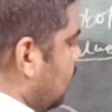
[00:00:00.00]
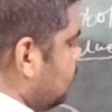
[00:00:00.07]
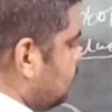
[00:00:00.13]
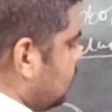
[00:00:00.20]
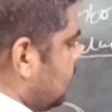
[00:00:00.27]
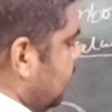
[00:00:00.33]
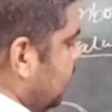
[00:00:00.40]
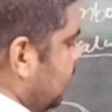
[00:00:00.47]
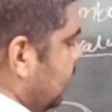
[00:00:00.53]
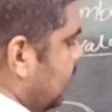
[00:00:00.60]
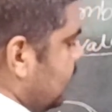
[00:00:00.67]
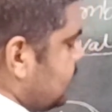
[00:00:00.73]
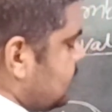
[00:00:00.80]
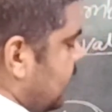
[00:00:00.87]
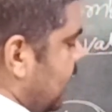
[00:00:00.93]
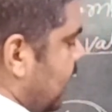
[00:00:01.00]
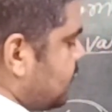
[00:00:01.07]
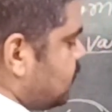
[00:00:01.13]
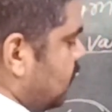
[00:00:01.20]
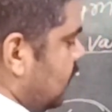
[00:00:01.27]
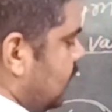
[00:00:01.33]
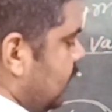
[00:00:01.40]
3 is
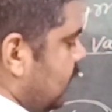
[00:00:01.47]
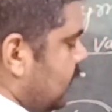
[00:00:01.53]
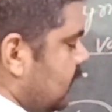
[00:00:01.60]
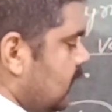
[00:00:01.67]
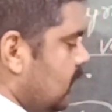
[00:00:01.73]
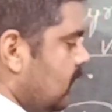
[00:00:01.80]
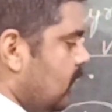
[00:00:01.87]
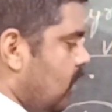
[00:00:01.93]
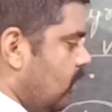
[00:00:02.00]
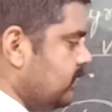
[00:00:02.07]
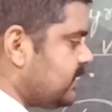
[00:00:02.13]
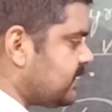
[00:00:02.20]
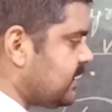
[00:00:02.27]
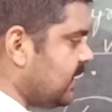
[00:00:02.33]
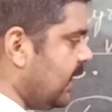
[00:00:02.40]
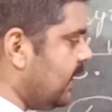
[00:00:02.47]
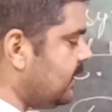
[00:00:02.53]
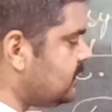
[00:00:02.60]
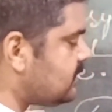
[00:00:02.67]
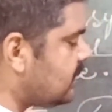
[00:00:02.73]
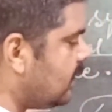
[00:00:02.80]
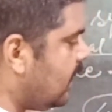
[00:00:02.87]
actually
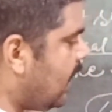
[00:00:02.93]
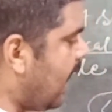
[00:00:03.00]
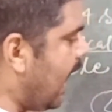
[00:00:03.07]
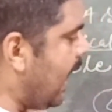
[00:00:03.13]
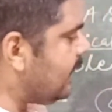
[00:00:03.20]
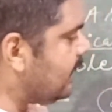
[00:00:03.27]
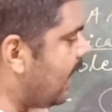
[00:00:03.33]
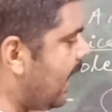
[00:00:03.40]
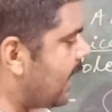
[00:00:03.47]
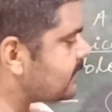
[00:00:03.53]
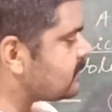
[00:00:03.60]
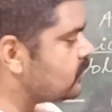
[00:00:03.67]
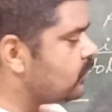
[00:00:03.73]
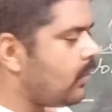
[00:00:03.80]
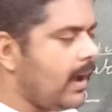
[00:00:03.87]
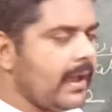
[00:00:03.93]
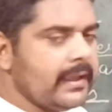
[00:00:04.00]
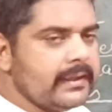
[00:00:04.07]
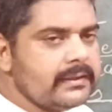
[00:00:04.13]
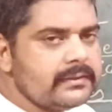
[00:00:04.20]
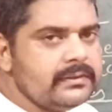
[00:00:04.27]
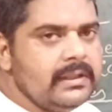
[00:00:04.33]
constant and
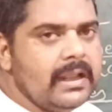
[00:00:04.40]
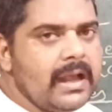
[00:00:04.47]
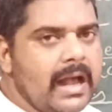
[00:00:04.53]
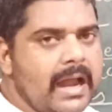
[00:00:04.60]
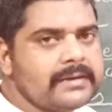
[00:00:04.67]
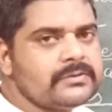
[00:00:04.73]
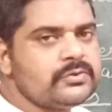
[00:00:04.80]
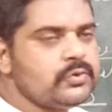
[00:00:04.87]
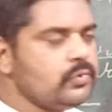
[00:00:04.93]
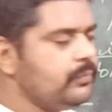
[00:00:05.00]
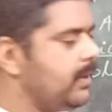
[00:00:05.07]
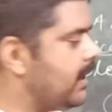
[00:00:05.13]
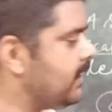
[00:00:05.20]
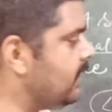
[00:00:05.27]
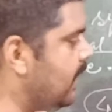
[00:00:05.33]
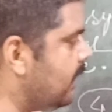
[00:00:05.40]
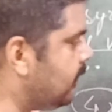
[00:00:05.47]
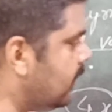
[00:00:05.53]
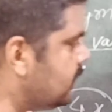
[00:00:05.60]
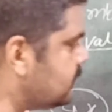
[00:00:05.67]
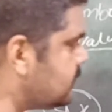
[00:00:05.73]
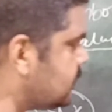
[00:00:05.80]
xy, there are two
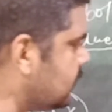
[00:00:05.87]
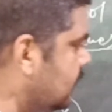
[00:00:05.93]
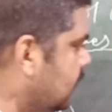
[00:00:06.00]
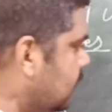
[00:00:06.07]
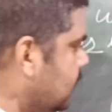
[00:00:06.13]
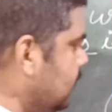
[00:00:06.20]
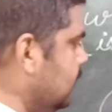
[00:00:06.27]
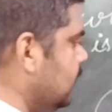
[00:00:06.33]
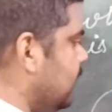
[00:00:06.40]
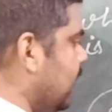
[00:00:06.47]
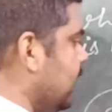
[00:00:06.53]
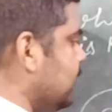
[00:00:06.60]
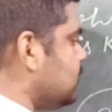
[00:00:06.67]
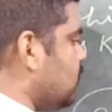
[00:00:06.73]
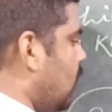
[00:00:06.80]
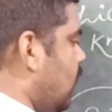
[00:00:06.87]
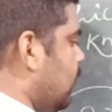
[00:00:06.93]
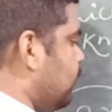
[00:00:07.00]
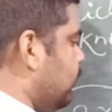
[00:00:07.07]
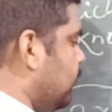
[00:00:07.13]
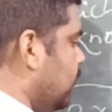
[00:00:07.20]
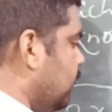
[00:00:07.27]
variables. In case
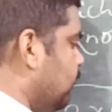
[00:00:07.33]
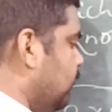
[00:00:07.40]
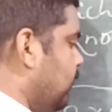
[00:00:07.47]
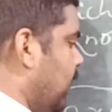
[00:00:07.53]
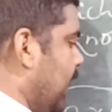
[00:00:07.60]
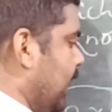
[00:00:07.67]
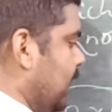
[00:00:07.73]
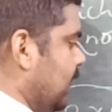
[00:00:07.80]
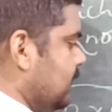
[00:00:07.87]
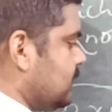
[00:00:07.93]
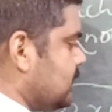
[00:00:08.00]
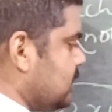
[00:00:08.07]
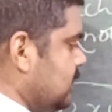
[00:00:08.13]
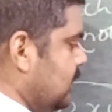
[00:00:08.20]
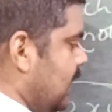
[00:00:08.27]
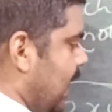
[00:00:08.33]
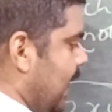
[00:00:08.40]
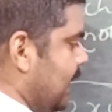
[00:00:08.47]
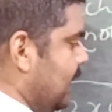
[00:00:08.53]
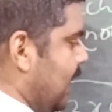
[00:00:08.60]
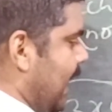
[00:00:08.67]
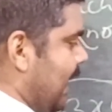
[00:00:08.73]
of minus
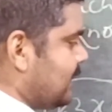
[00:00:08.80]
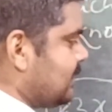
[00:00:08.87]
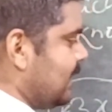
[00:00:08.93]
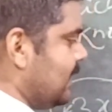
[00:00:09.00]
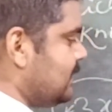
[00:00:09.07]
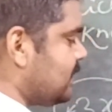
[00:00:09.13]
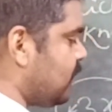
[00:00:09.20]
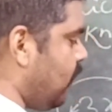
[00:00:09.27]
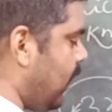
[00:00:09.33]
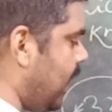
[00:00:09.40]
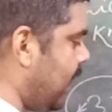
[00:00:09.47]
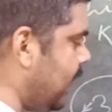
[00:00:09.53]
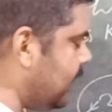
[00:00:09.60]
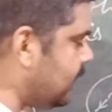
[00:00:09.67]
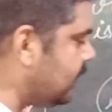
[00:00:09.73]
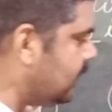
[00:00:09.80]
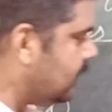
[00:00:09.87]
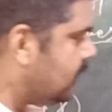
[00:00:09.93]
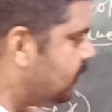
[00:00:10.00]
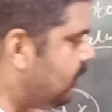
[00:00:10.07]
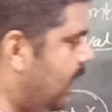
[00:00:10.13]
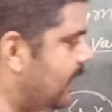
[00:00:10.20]
9x
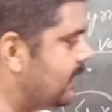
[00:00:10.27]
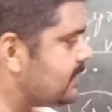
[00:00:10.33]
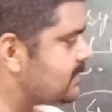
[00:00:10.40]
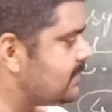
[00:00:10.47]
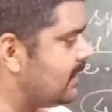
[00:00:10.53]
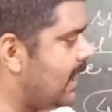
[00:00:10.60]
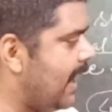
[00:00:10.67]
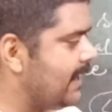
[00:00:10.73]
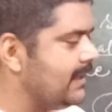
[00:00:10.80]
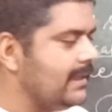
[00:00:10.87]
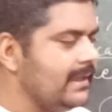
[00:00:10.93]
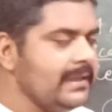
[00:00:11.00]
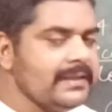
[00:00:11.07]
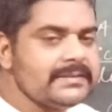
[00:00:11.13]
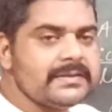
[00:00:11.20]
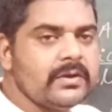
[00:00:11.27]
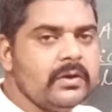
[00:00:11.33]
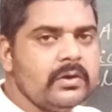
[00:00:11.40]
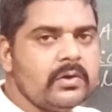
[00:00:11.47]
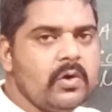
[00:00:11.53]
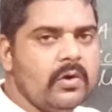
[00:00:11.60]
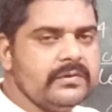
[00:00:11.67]
squared, minus 9 is
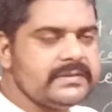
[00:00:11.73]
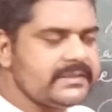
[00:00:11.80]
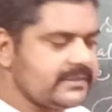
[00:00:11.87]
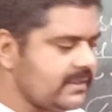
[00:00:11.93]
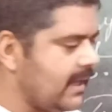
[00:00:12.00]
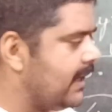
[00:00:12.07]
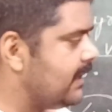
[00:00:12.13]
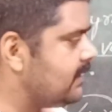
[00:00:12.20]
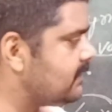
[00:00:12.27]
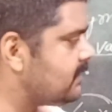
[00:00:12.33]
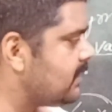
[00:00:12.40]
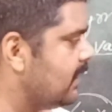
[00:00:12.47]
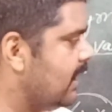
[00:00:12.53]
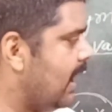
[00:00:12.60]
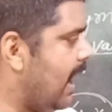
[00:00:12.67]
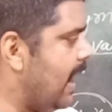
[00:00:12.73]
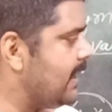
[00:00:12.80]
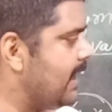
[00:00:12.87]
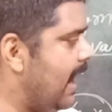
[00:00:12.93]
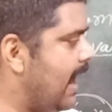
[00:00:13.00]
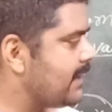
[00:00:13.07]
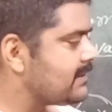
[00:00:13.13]
constant and
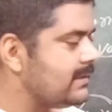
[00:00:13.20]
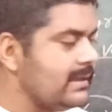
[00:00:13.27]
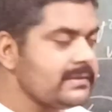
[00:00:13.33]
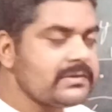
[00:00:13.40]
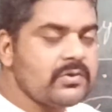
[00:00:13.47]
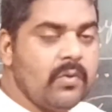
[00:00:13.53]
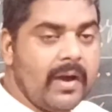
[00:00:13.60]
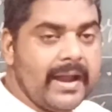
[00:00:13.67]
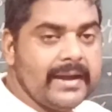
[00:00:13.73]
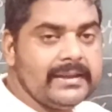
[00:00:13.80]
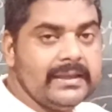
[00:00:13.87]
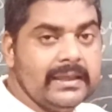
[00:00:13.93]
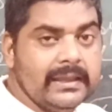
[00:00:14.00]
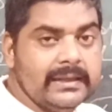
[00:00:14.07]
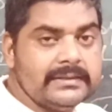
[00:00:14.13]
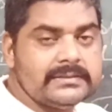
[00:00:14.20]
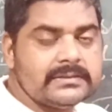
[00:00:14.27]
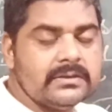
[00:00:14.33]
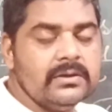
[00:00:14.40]
x squared is